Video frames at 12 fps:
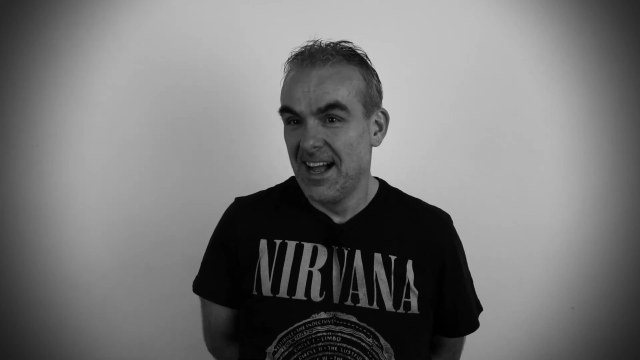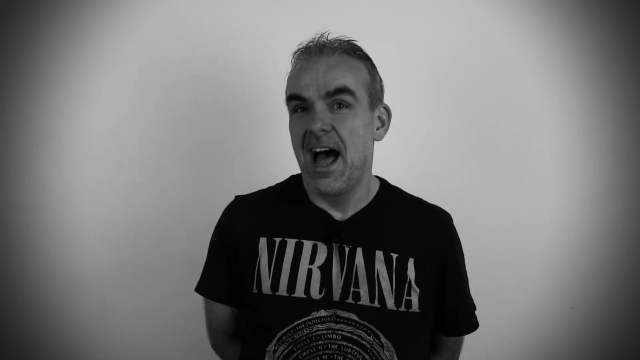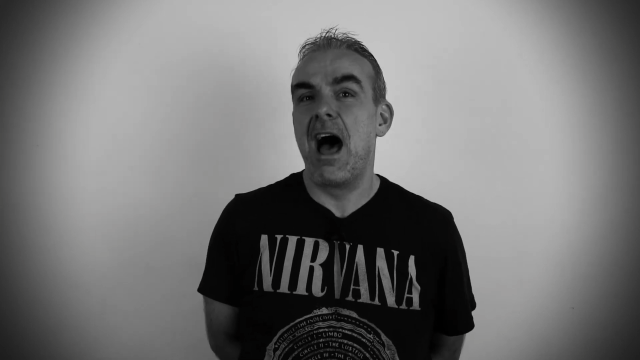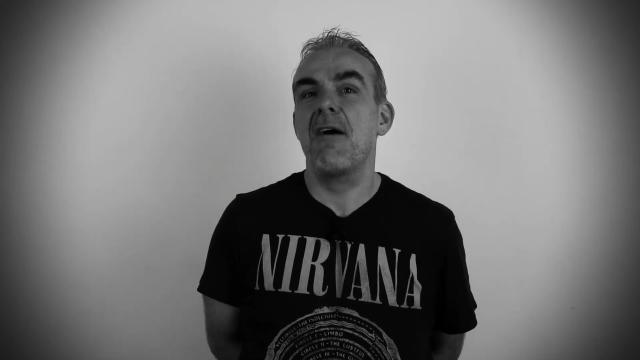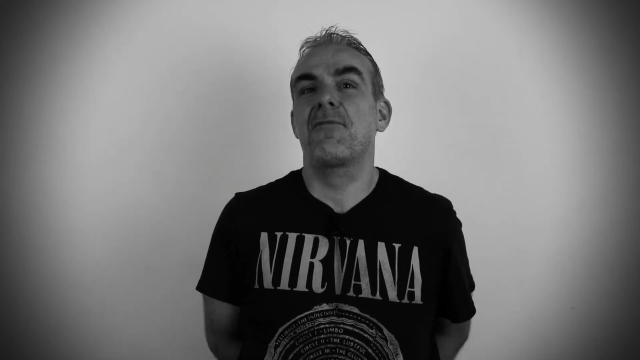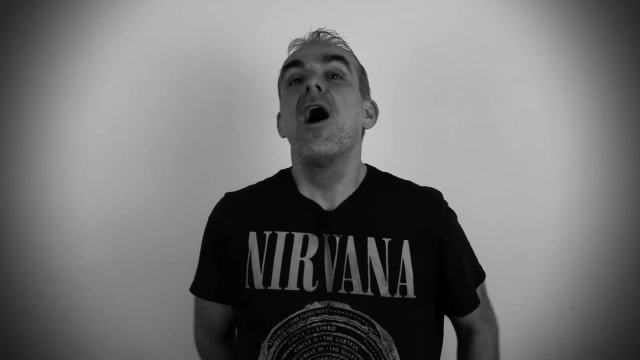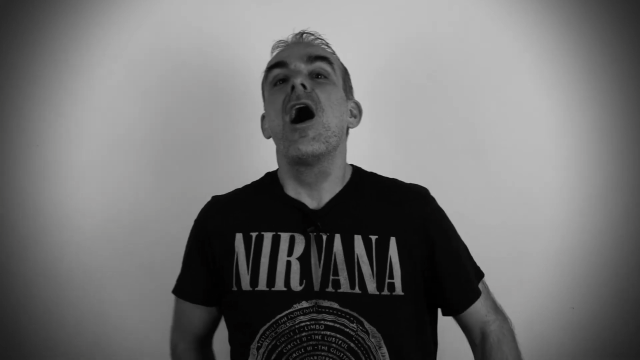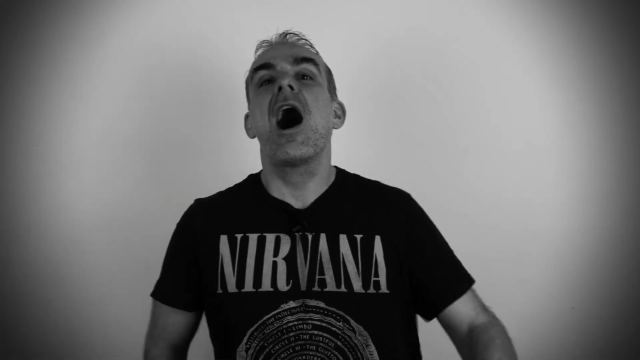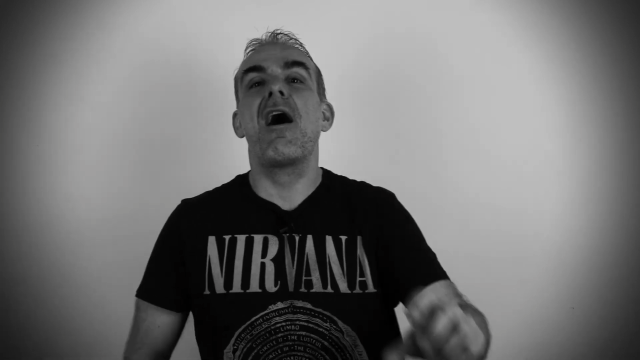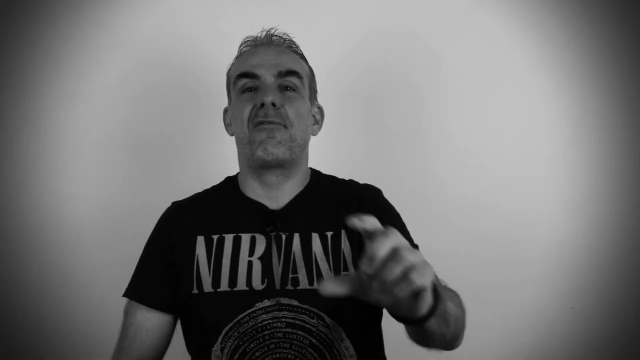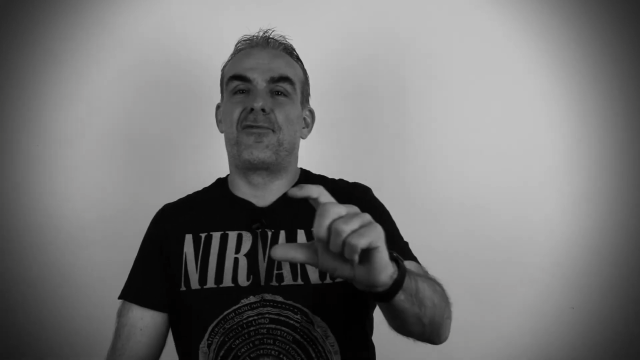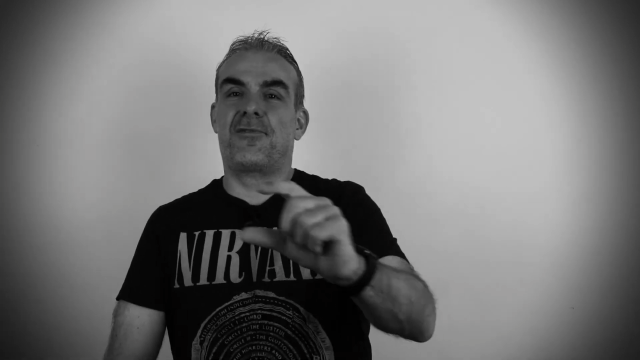
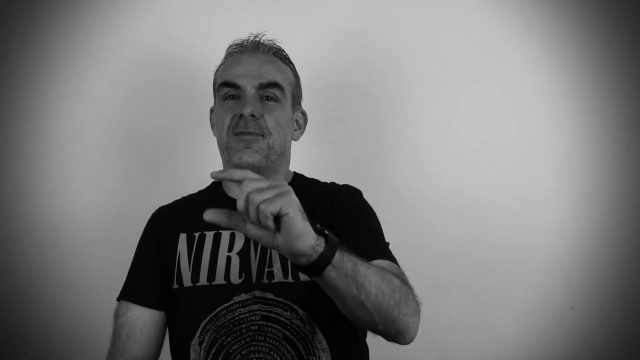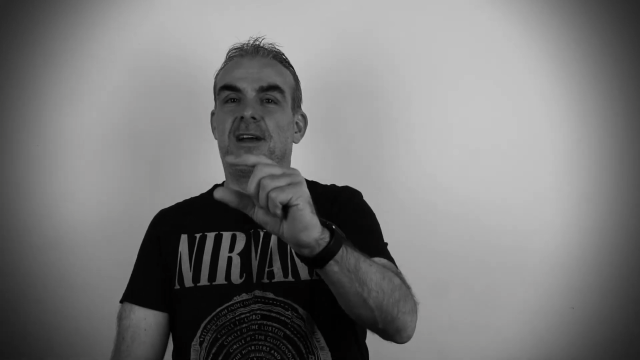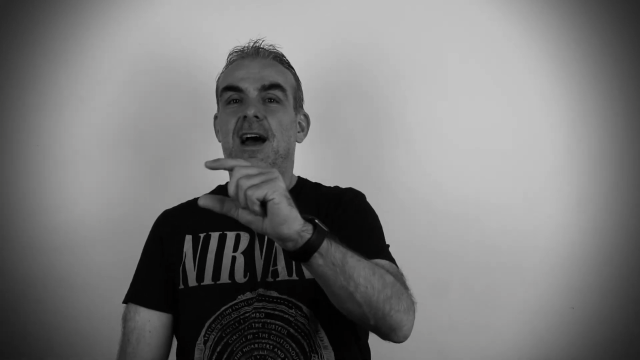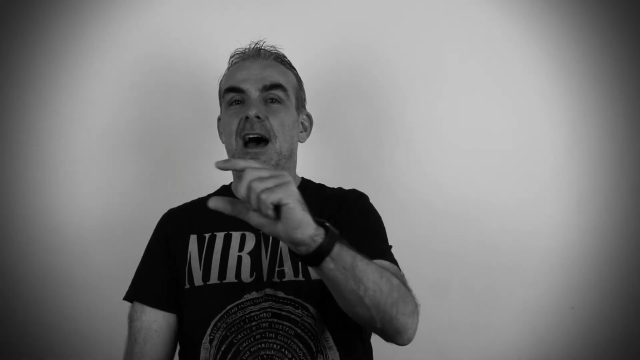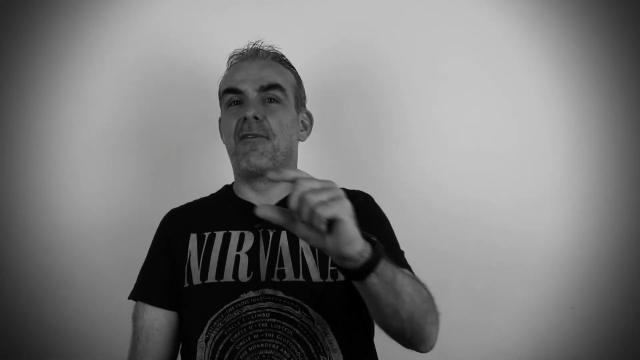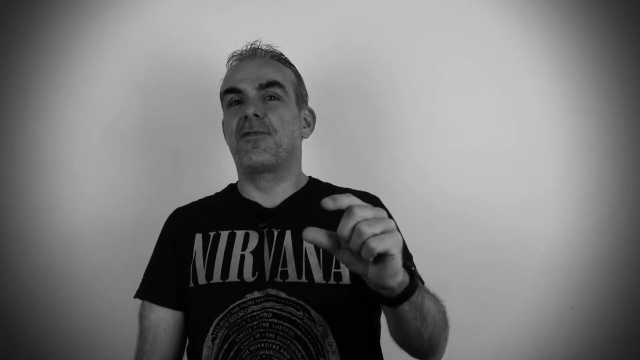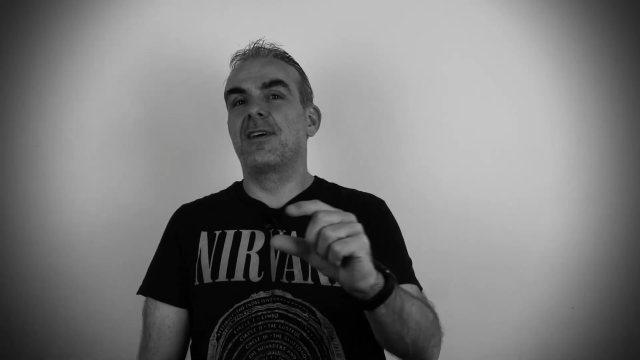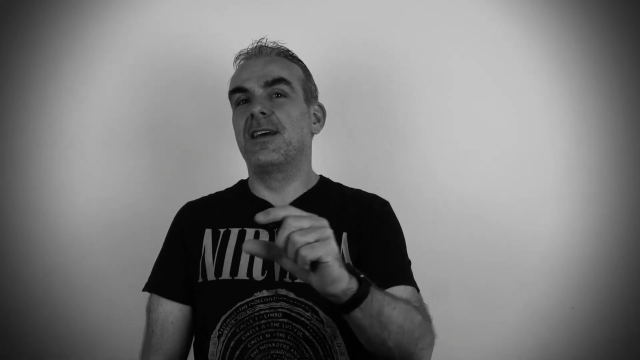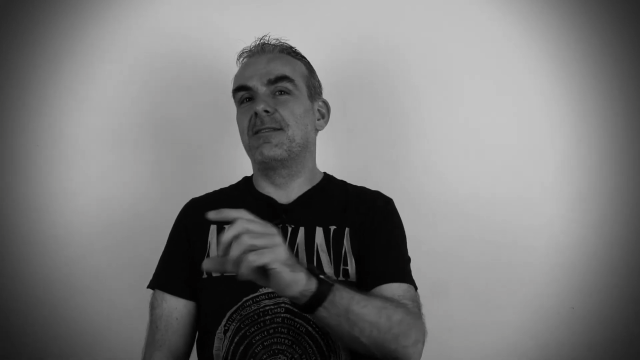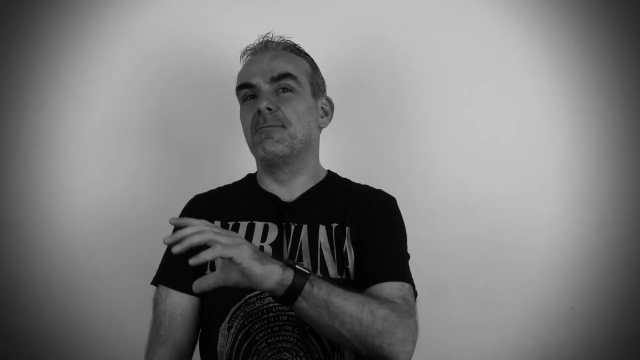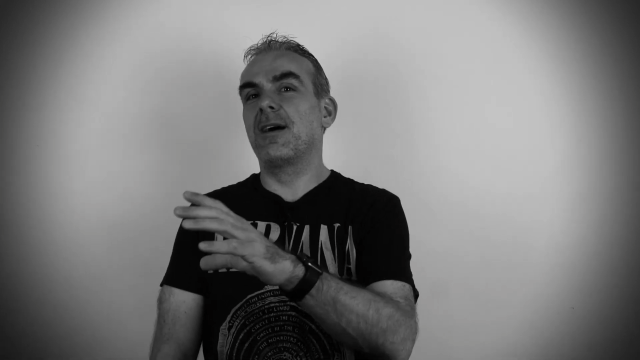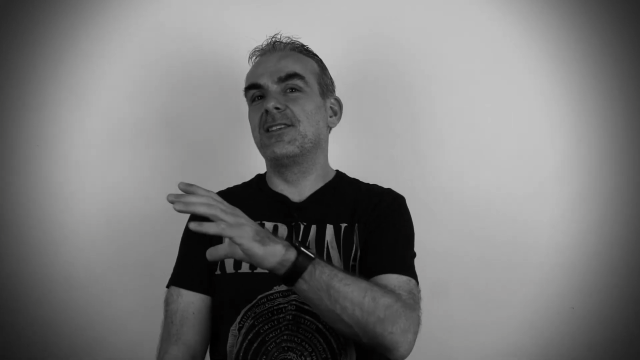Half.
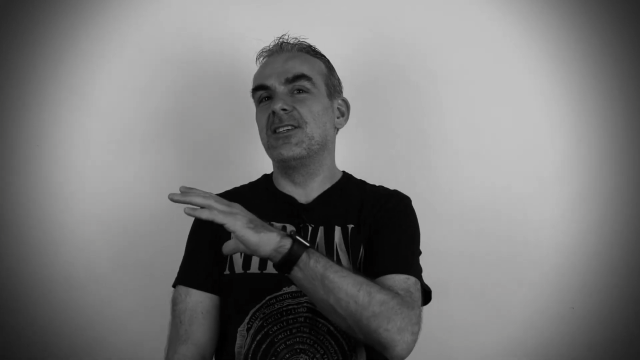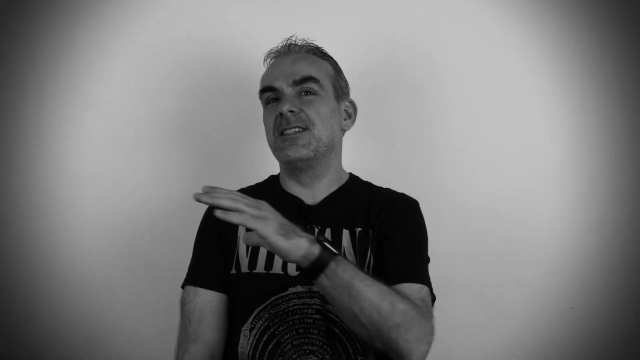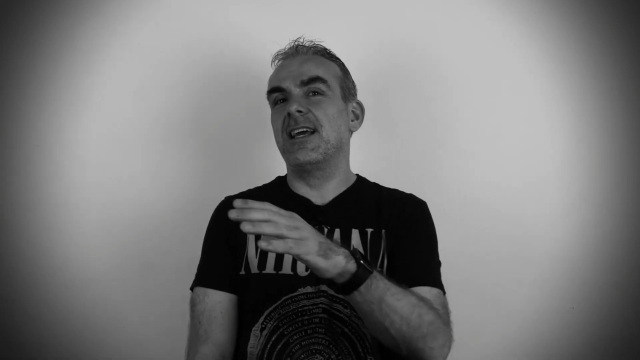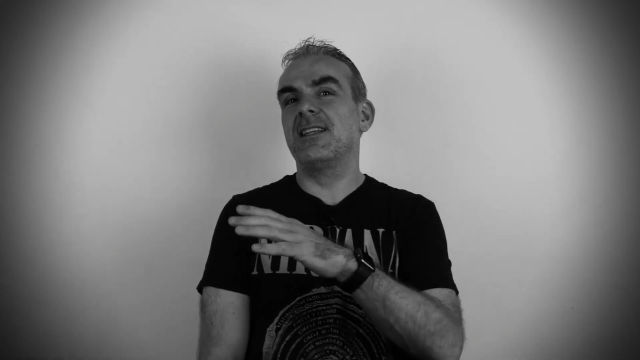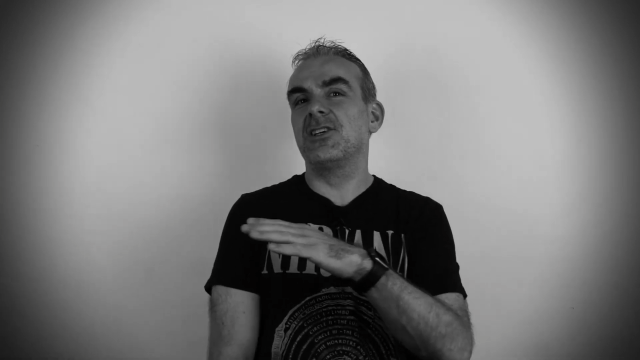They